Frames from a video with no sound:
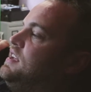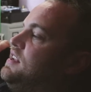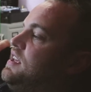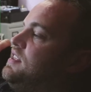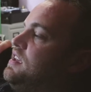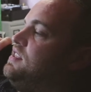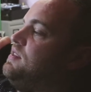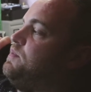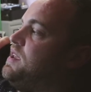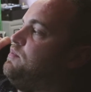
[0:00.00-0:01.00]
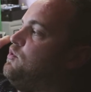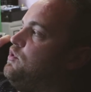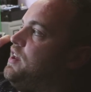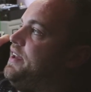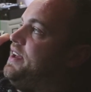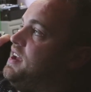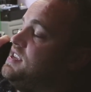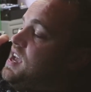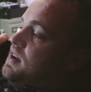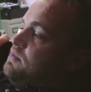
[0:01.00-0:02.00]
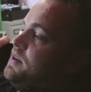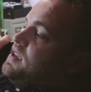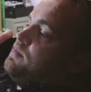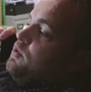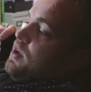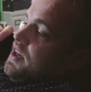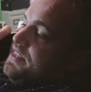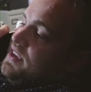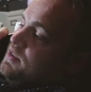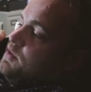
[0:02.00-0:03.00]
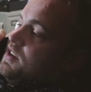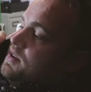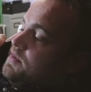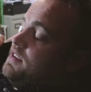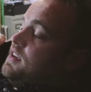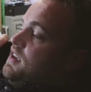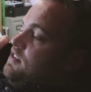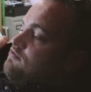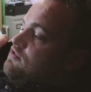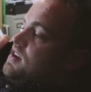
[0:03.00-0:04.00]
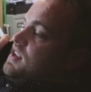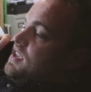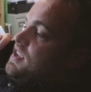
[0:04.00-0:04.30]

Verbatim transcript: that the people that are young people that I think are going to be really